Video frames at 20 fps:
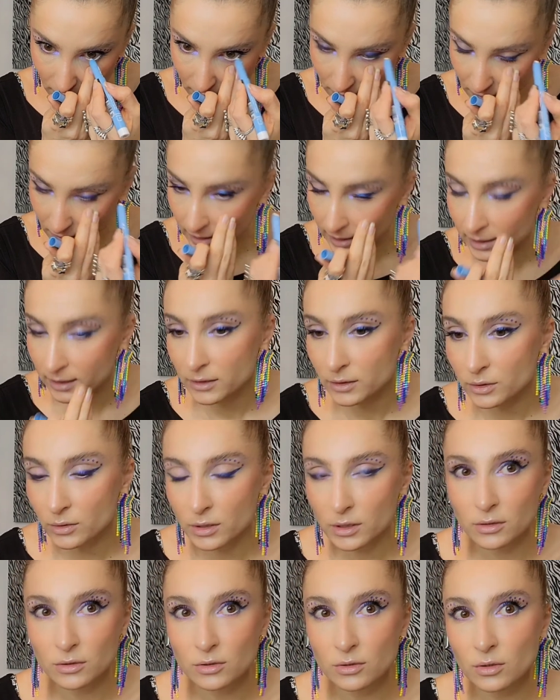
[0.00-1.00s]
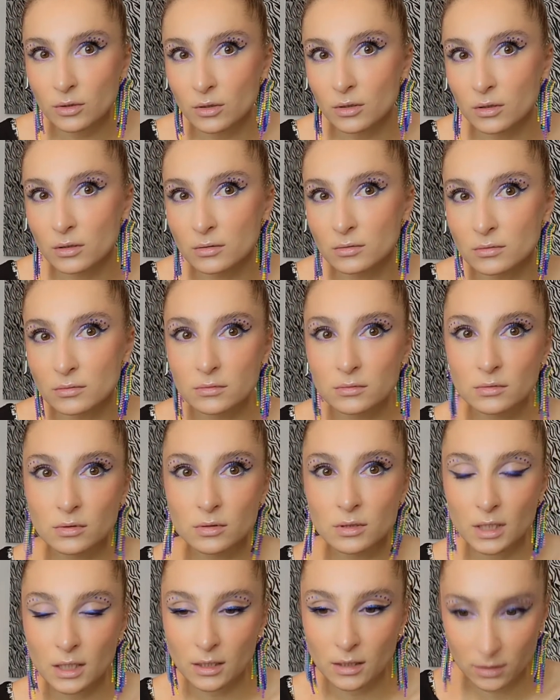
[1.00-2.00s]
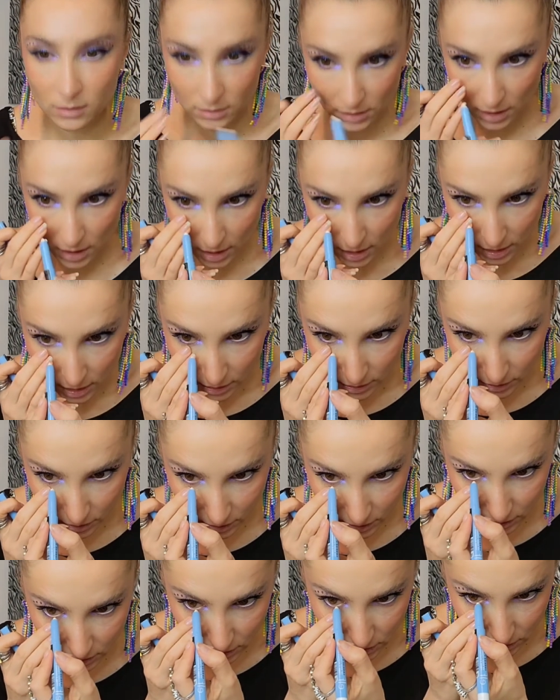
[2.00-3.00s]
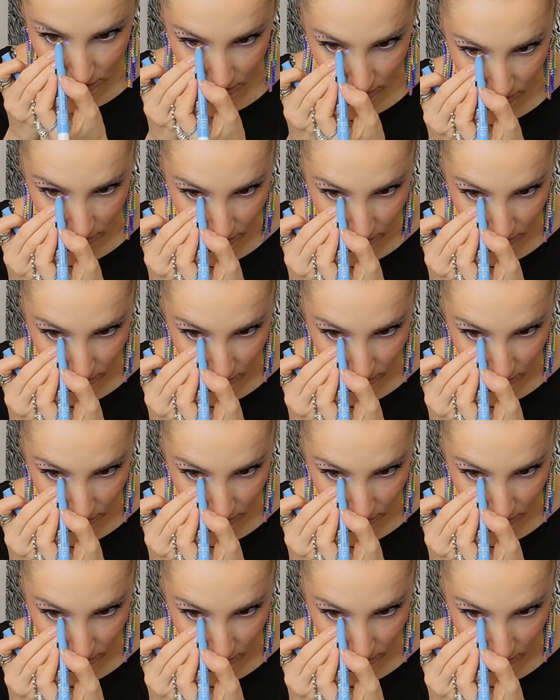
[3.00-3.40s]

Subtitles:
Like you can do, look, 2 seconds. You can do